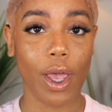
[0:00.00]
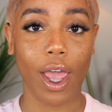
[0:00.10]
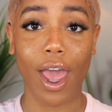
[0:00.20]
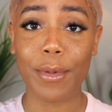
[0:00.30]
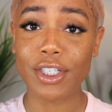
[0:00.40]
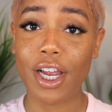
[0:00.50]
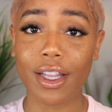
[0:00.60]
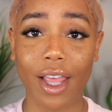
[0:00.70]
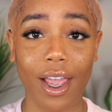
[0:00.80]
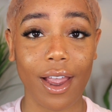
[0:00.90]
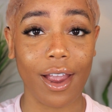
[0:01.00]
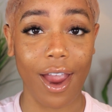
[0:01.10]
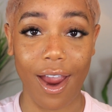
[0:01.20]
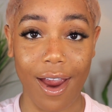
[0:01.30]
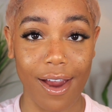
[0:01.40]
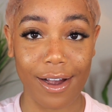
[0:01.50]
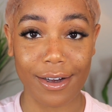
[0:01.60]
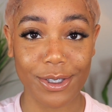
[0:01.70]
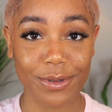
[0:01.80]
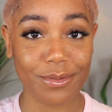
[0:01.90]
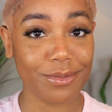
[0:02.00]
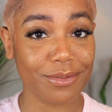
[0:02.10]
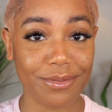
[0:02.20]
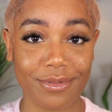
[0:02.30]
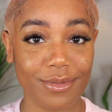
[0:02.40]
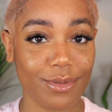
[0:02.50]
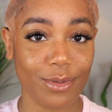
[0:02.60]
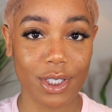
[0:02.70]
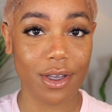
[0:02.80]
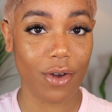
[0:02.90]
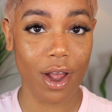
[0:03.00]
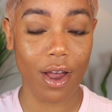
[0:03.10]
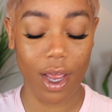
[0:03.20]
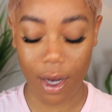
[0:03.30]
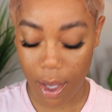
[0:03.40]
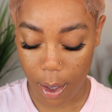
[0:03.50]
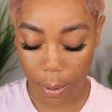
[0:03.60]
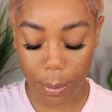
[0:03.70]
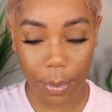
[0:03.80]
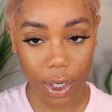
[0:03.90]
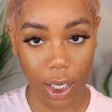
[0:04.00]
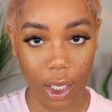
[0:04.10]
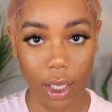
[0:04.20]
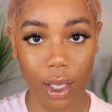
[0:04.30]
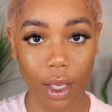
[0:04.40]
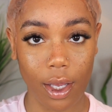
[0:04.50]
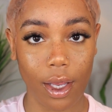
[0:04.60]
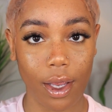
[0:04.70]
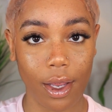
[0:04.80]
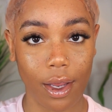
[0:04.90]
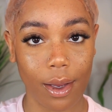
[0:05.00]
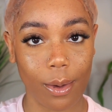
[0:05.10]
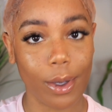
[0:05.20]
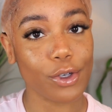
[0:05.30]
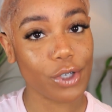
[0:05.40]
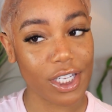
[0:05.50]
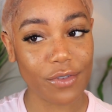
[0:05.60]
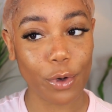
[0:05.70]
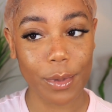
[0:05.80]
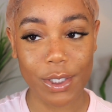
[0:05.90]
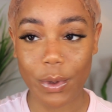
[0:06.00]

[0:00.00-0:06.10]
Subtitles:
Okay, I've been trying to like, girl, what's going on? But we're gonna transform this